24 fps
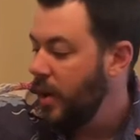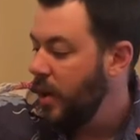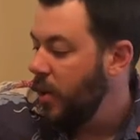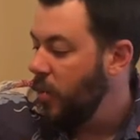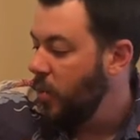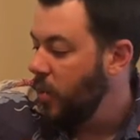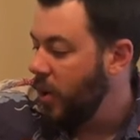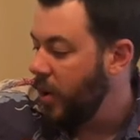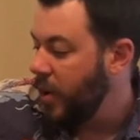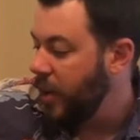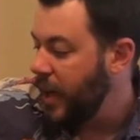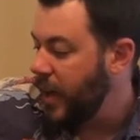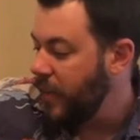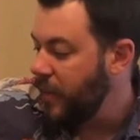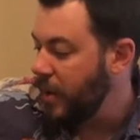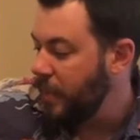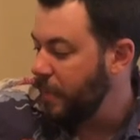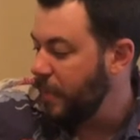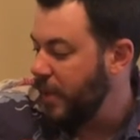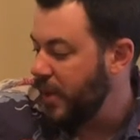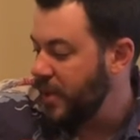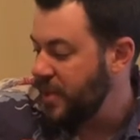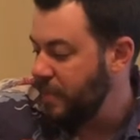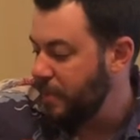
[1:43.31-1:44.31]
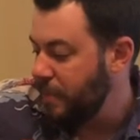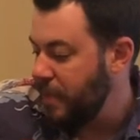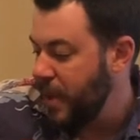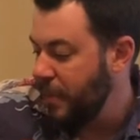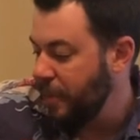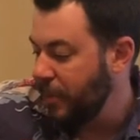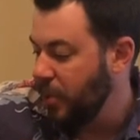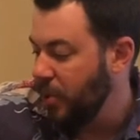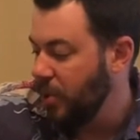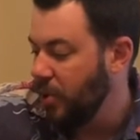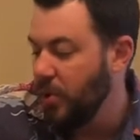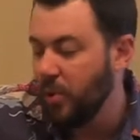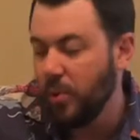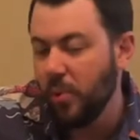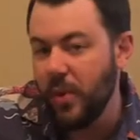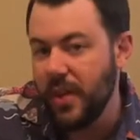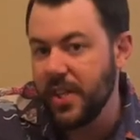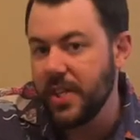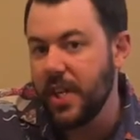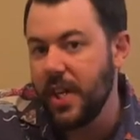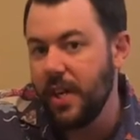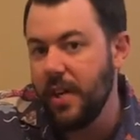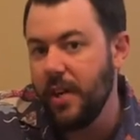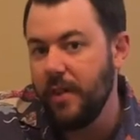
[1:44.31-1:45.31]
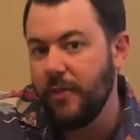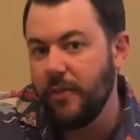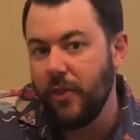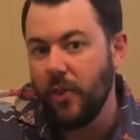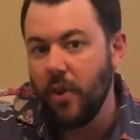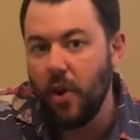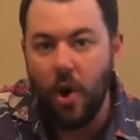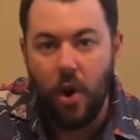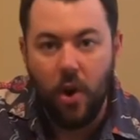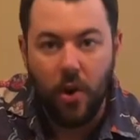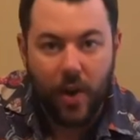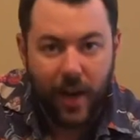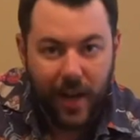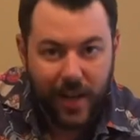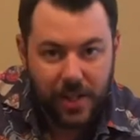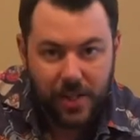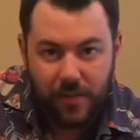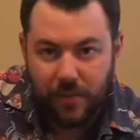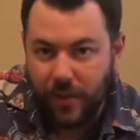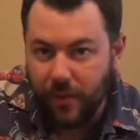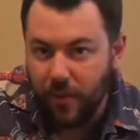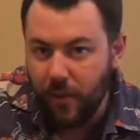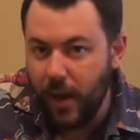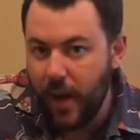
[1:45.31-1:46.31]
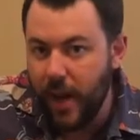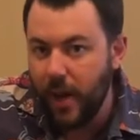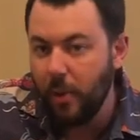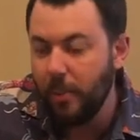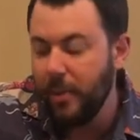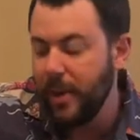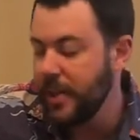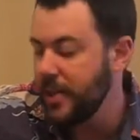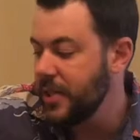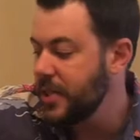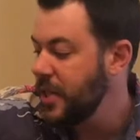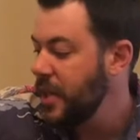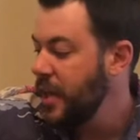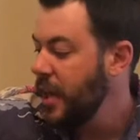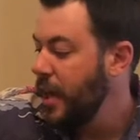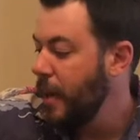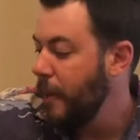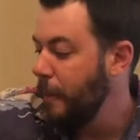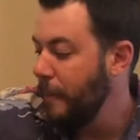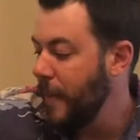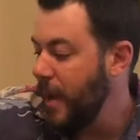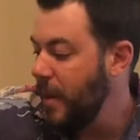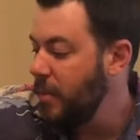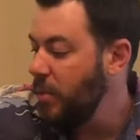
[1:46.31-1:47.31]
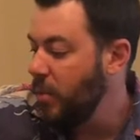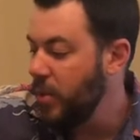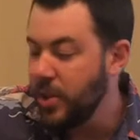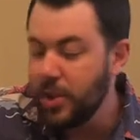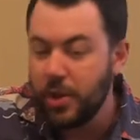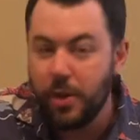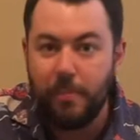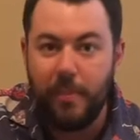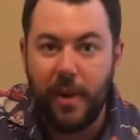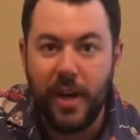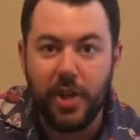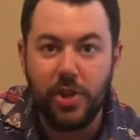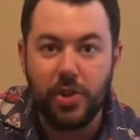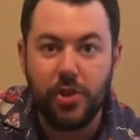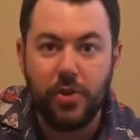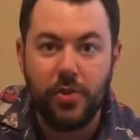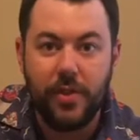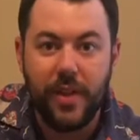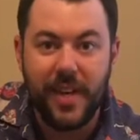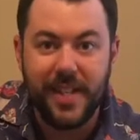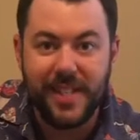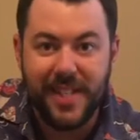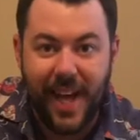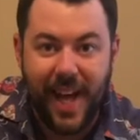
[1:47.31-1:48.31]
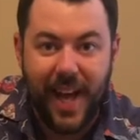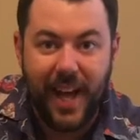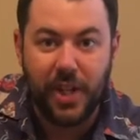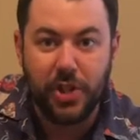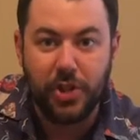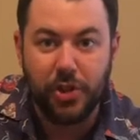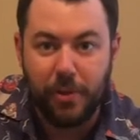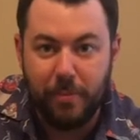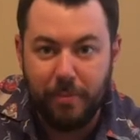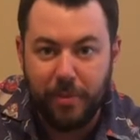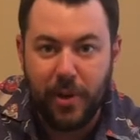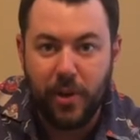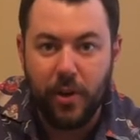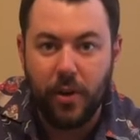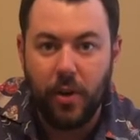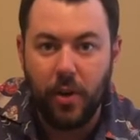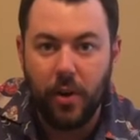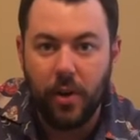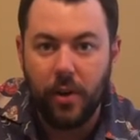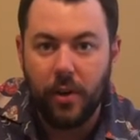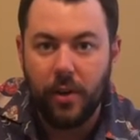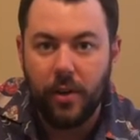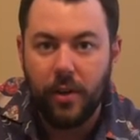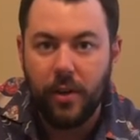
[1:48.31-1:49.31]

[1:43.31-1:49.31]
We're giving people whiskey for all kinds of different ailments. Maybe we should make sure that it's actually pure.